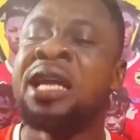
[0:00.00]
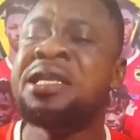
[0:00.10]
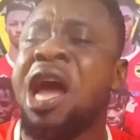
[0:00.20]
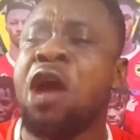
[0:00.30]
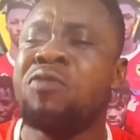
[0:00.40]

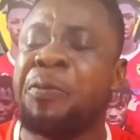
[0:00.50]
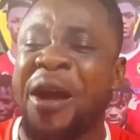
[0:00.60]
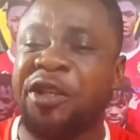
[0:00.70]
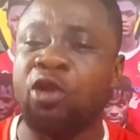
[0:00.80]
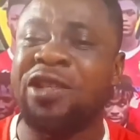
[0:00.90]
Now, me
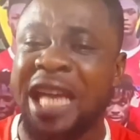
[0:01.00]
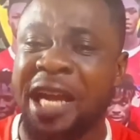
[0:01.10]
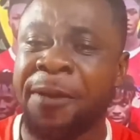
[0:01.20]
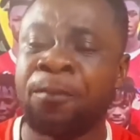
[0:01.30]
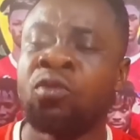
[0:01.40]
patch out
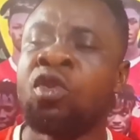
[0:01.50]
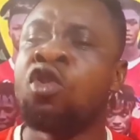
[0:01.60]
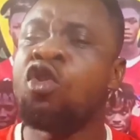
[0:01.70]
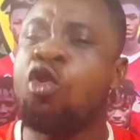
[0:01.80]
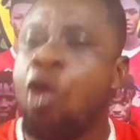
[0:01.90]
here,
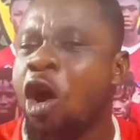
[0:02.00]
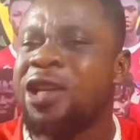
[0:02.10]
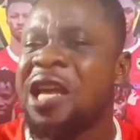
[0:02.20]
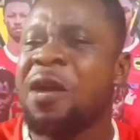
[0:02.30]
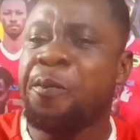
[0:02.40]

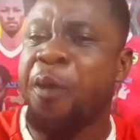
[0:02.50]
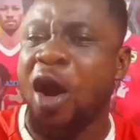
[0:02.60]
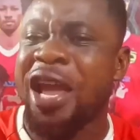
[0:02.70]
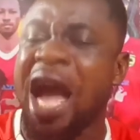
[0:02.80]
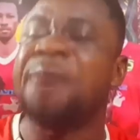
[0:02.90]
Golden
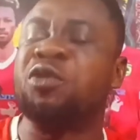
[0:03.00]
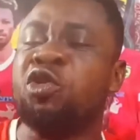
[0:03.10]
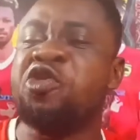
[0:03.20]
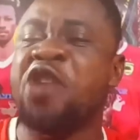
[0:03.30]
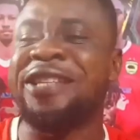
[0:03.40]
Boy
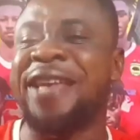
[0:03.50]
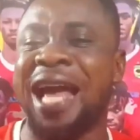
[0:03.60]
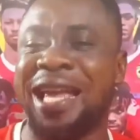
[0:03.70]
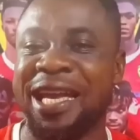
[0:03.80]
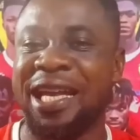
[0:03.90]
Abdul
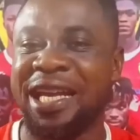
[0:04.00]
Razak,